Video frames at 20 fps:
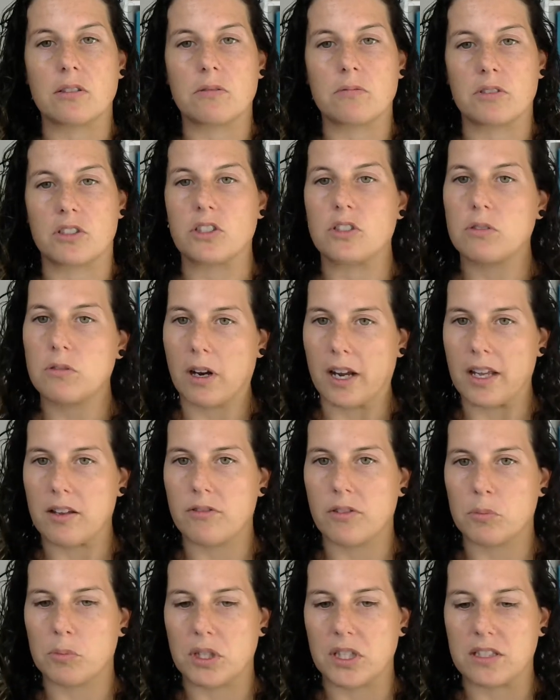which is great
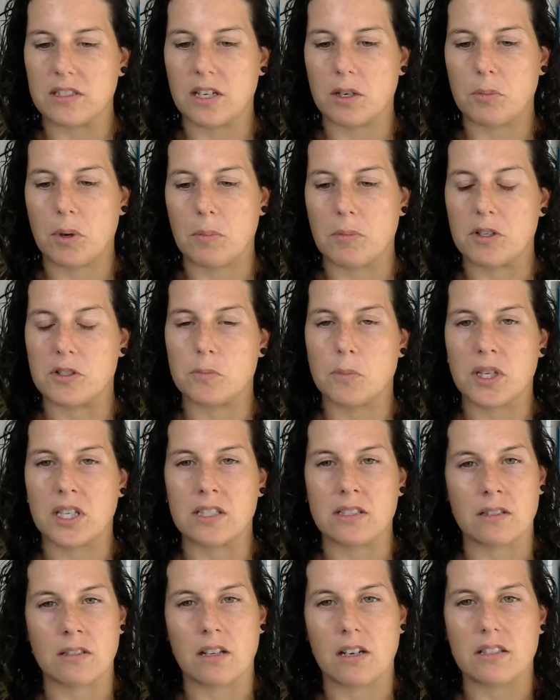for military members because
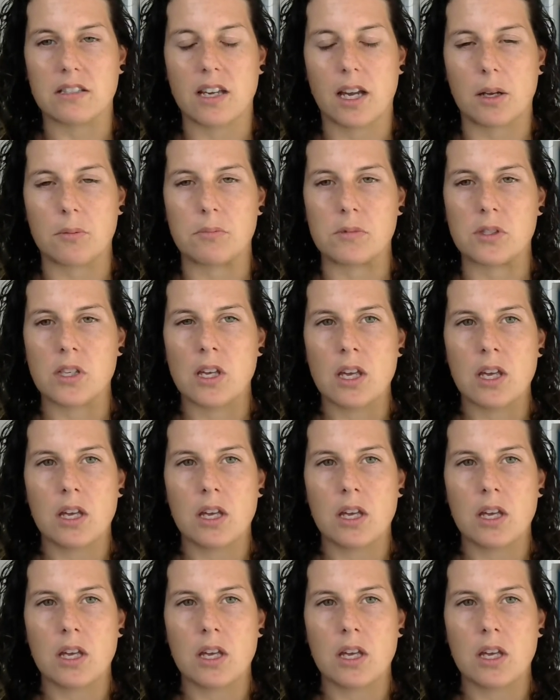a lot of times